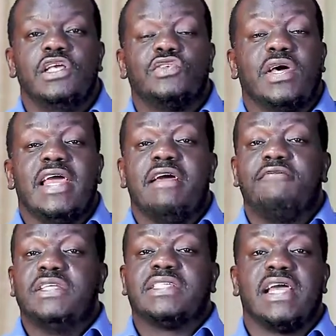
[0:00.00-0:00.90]
So at
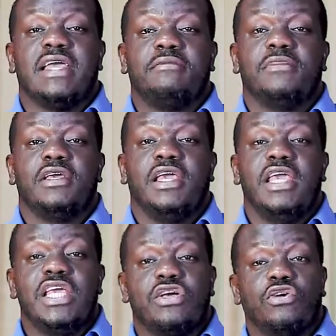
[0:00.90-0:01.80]
every time,
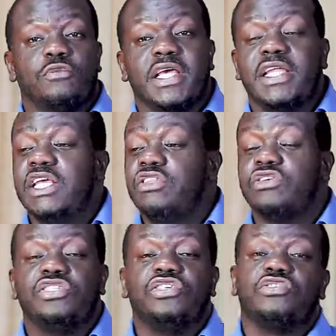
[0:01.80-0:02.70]
he comes and he
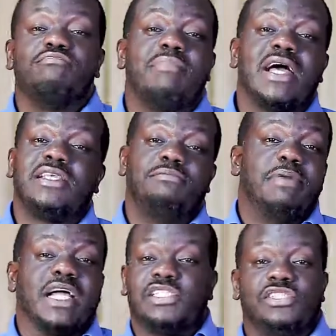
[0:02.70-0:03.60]
doesn't just
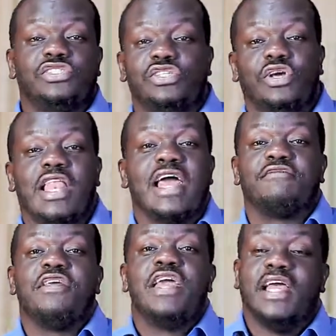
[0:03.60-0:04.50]
barge, into your
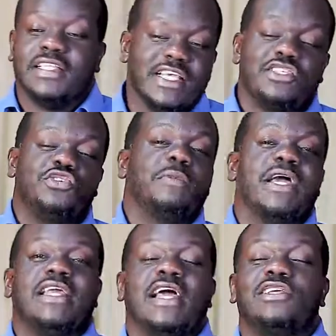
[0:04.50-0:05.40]
life and takes you
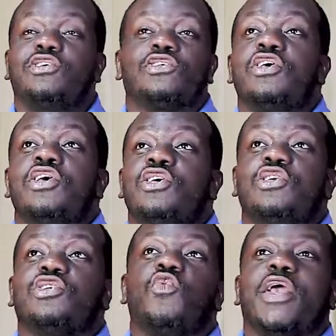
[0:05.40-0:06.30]
by the hand. You just you
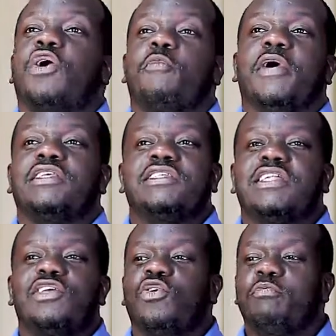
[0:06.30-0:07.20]
just wake up and you see
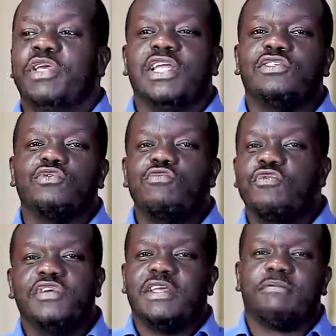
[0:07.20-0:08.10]
that you're beginning to
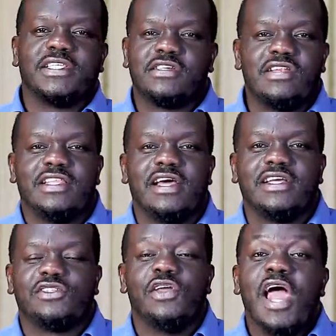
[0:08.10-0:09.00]
move in a particular
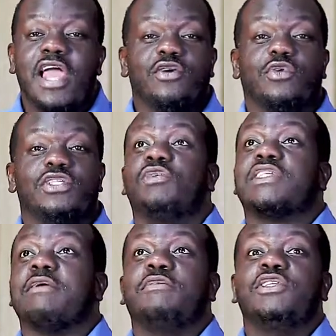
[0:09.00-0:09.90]
direction and you're wondering
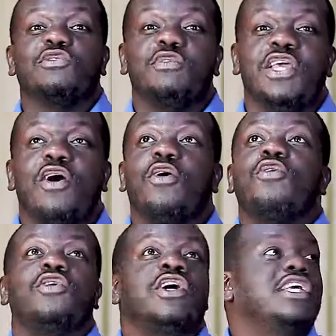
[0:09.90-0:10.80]
what's happening to me.
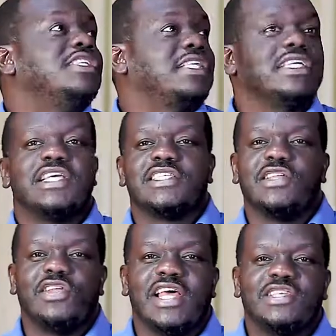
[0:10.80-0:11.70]
Oh, I think it's the
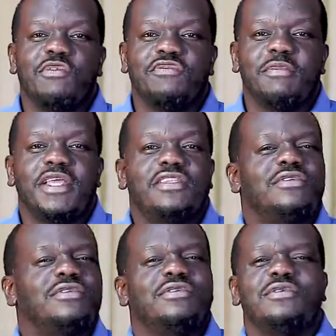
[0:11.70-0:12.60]
Lord that is moving me.
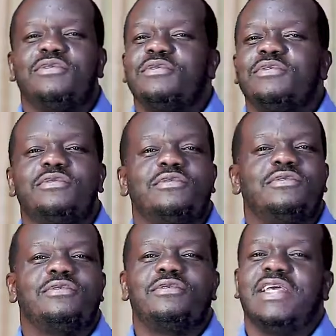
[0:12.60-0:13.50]
No, no, no,
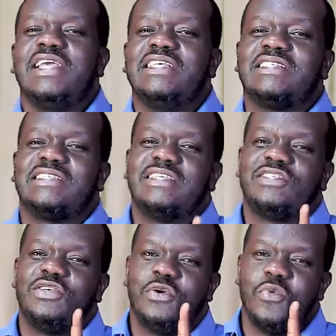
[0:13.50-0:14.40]
no, no. He
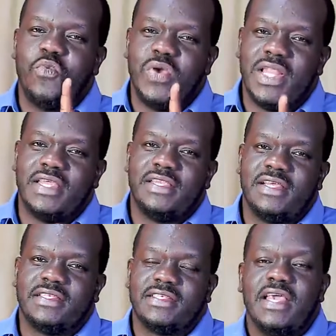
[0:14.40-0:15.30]
seeks your
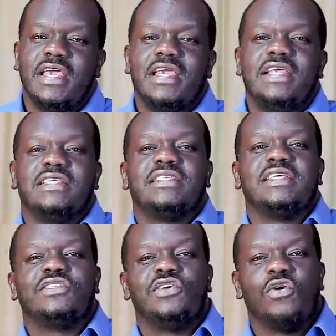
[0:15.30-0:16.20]
willingness. He
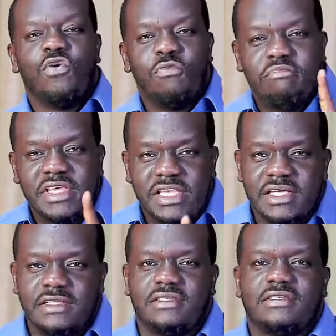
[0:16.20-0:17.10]
seeks your
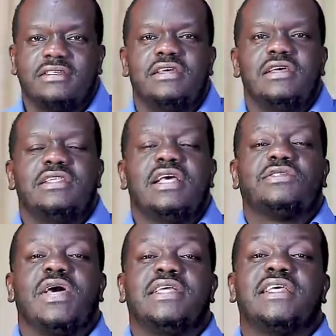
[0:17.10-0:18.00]
obedience.
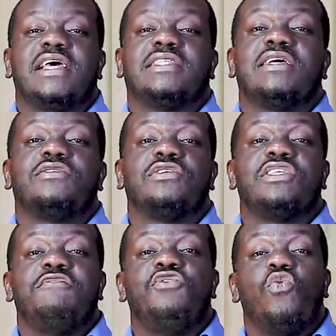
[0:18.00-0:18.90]
That's why Isaiah tells us
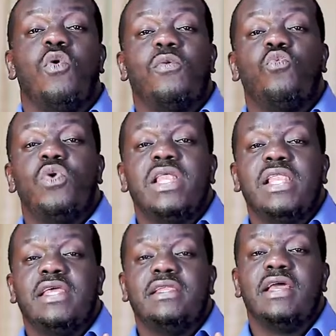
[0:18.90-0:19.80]
if you are
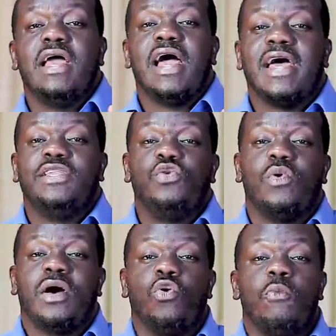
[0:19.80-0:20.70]
willing and
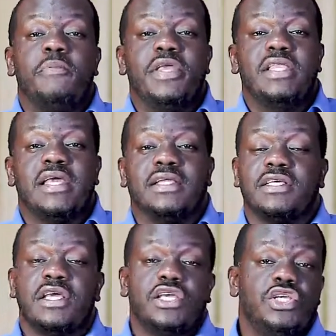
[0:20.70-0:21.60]
you are
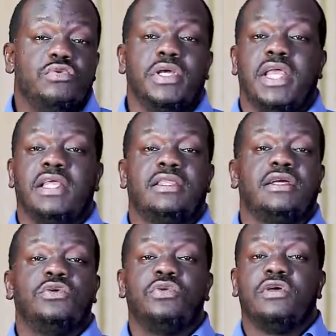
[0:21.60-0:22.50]
obedient, you will eat the
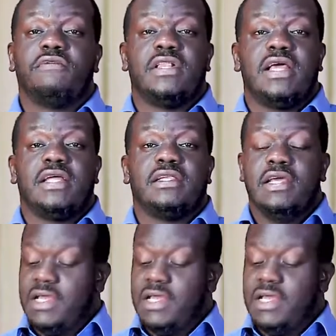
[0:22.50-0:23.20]
good of the land.